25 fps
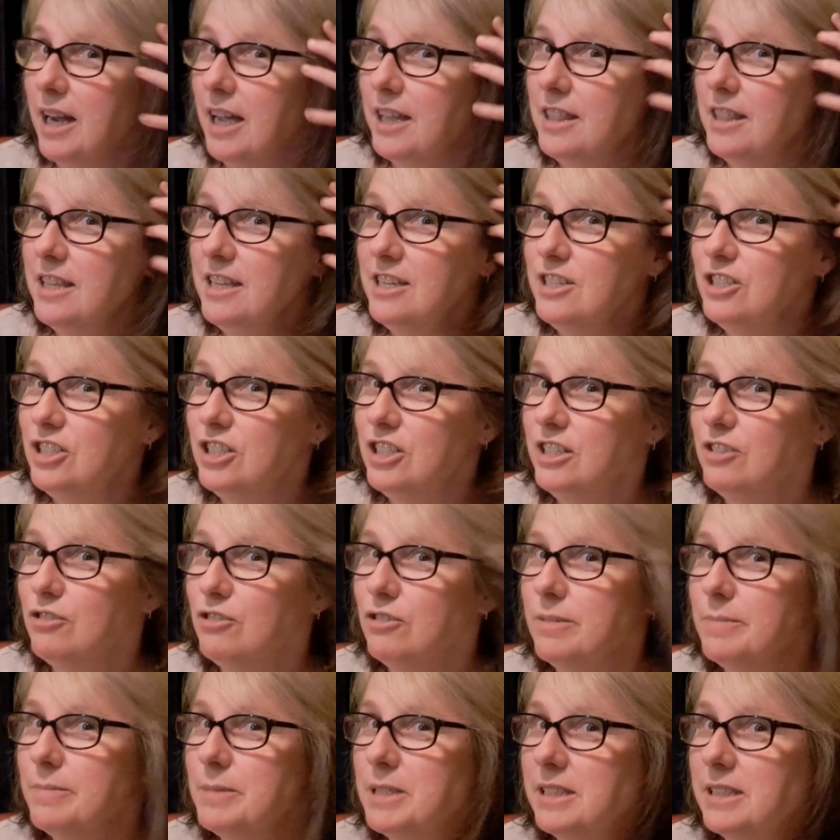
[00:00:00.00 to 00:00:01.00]
I think she
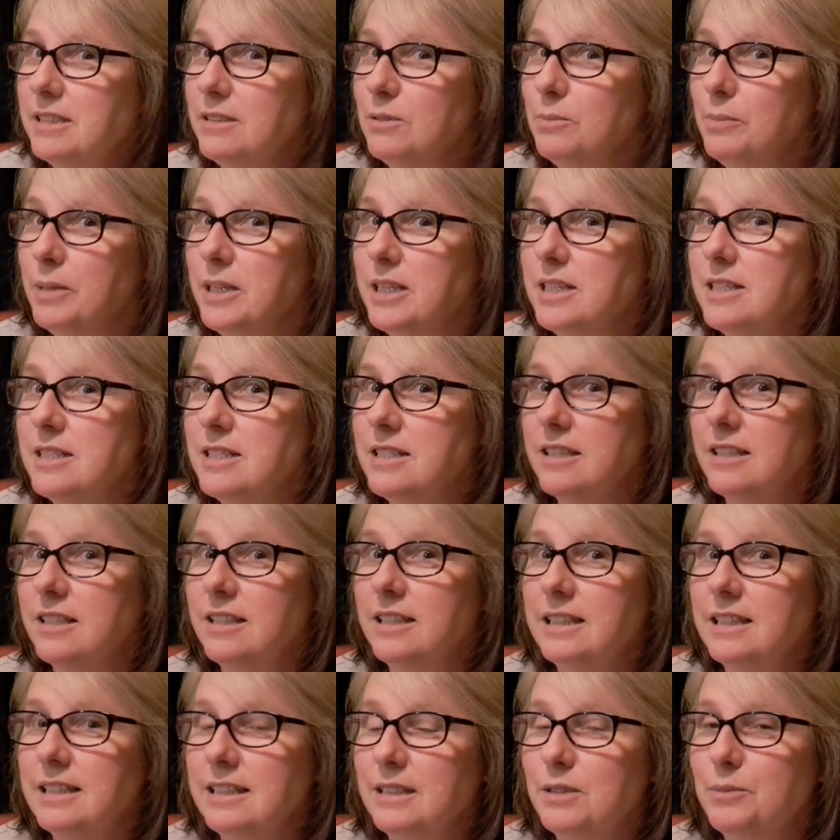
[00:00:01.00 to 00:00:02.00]
trimmed a little bit and did
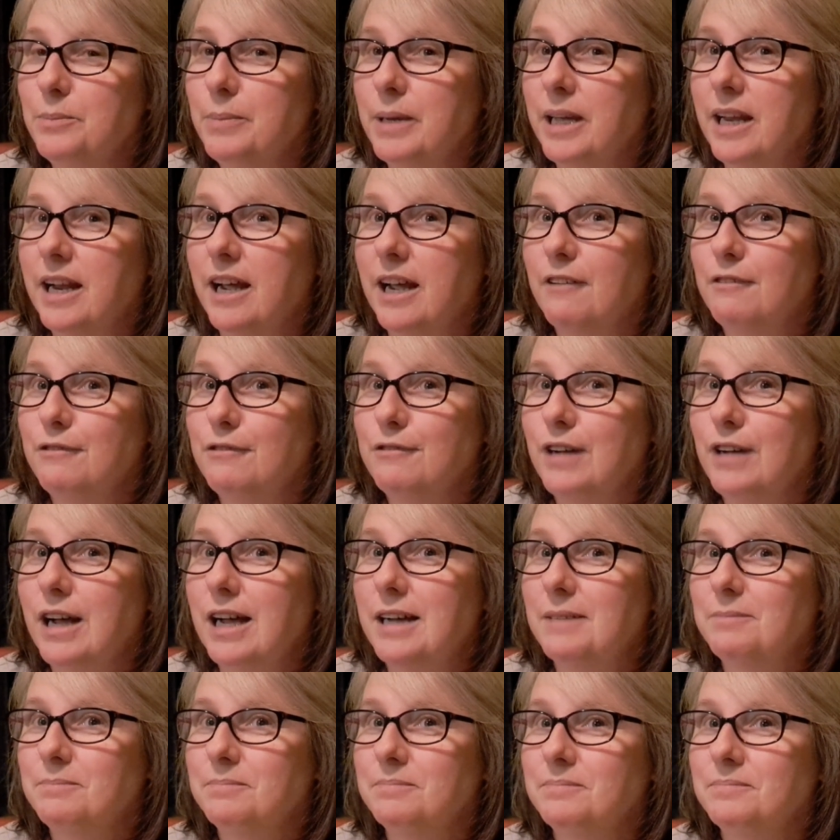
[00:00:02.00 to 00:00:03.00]
a little bit of,
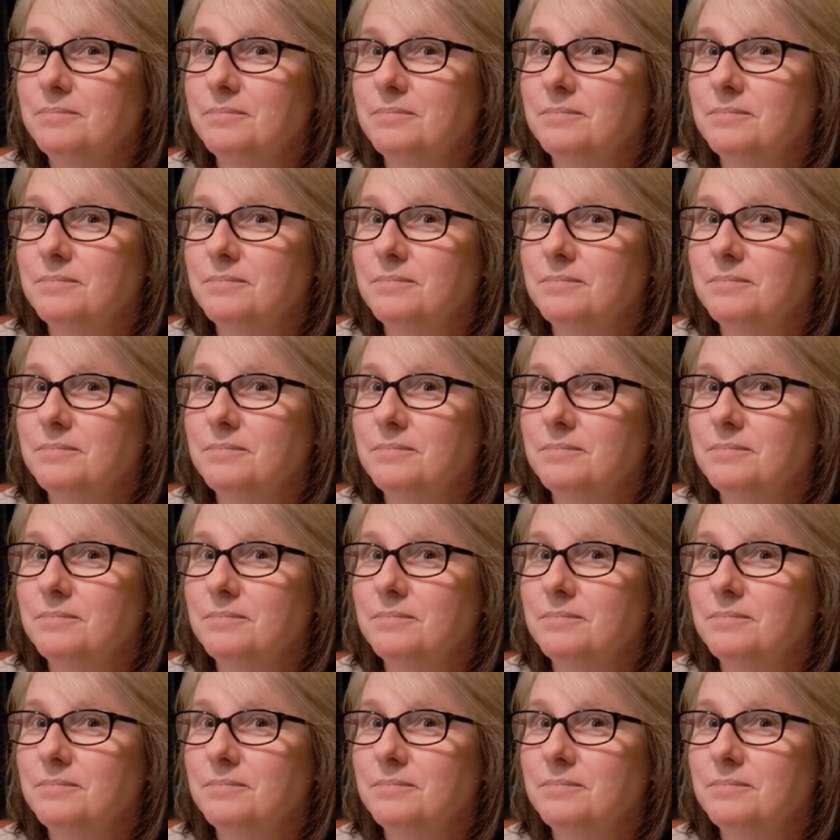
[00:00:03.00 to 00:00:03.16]
um,